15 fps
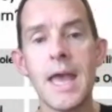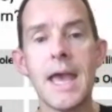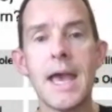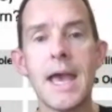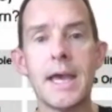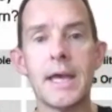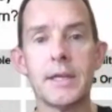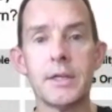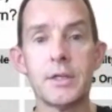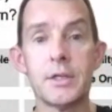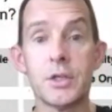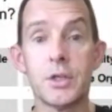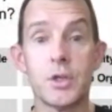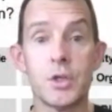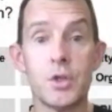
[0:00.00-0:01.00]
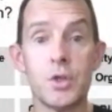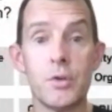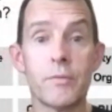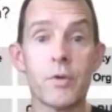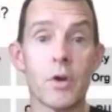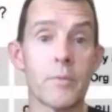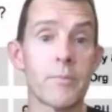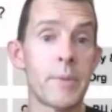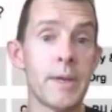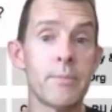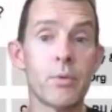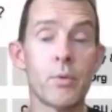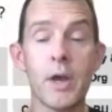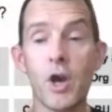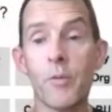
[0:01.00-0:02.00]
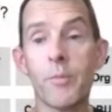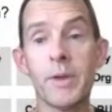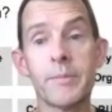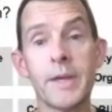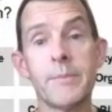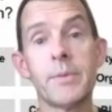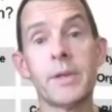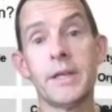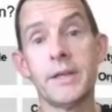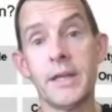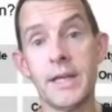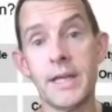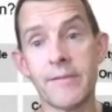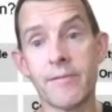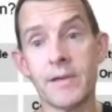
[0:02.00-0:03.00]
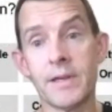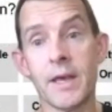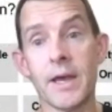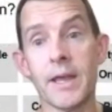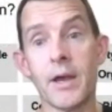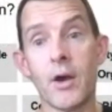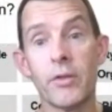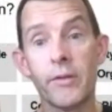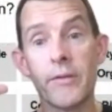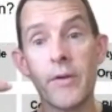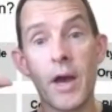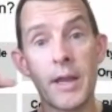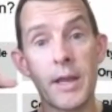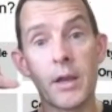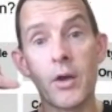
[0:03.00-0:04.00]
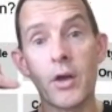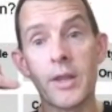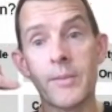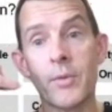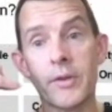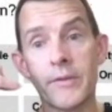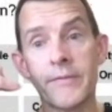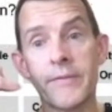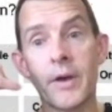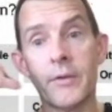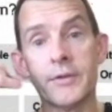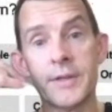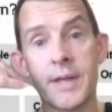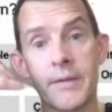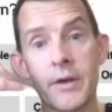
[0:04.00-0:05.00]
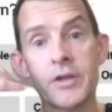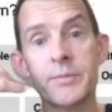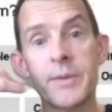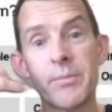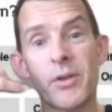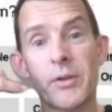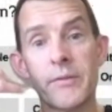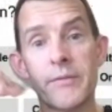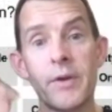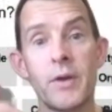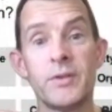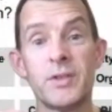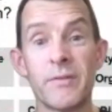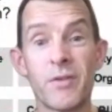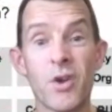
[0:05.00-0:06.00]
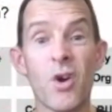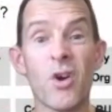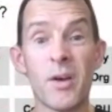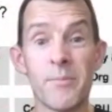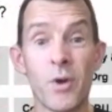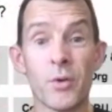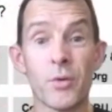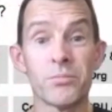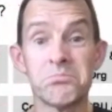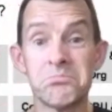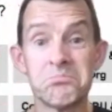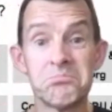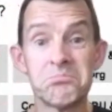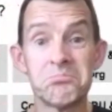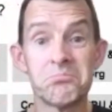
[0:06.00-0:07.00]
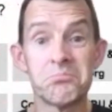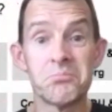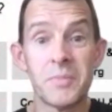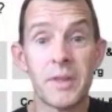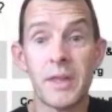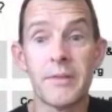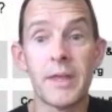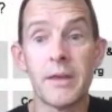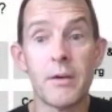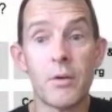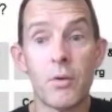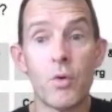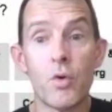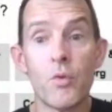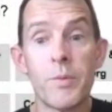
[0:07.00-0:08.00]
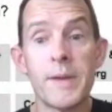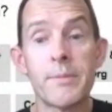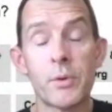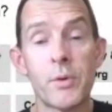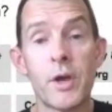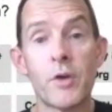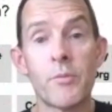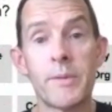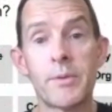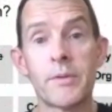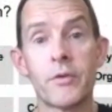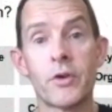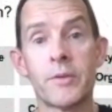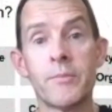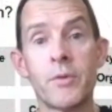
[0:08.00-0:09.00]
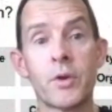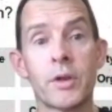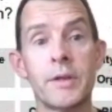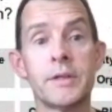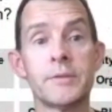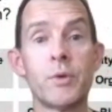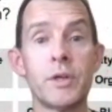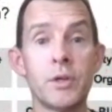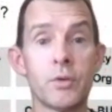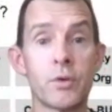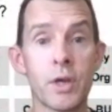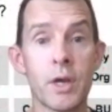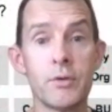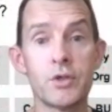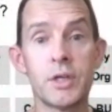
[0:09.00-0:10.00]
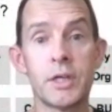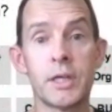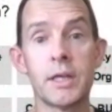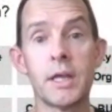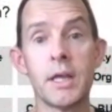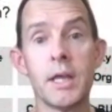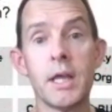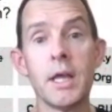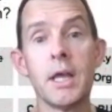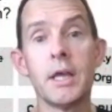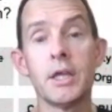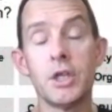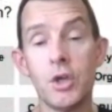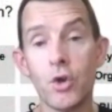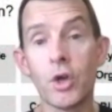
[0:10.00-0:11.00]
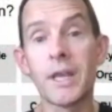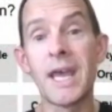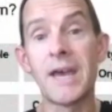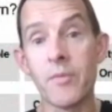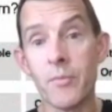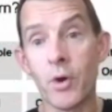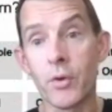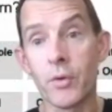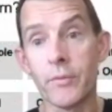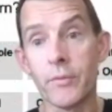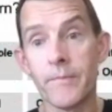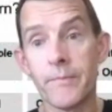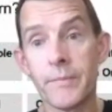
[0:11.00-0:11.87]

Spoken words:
and you've got people helping people in need every day, and a lot of them on the phones. Now, those people on the phones have got a model. All people who help people have got a model. And when you're coaching, you're going to have a model.